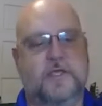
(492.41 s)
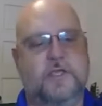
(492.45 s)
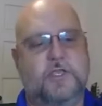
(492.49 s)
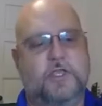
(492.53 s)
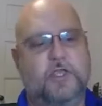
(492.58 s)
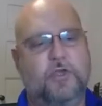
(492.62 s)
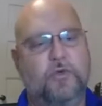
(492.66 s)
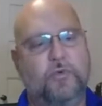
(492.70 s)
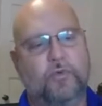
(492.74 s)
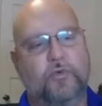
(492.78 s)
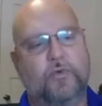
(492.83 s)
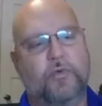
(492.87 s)

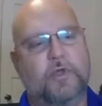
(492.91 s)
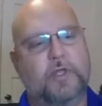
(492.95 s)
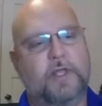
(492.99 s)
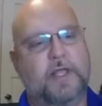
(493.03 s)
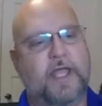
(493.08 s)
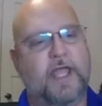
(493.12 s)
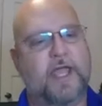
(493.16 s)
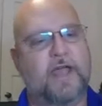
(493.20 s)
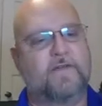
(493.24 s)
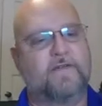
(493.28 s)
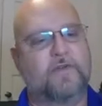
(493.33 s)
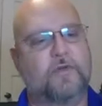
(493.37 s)
you
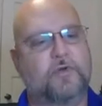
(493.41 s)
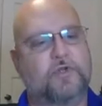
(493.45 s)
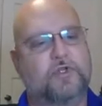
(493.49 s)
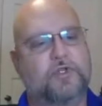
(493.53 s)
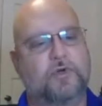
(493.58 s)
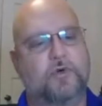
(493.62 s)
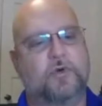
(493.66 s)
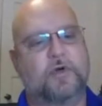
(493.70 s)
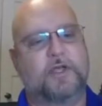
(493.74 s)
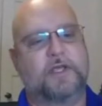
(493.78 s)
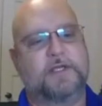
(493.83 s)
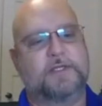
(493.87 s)
really have no
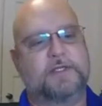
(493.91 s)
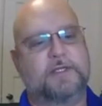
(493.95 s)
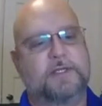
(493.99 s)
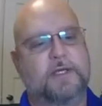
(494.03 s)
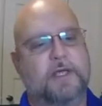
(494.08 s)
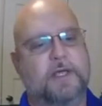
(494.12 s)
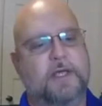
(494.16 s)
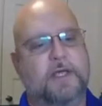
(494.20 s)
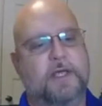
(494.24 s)
choice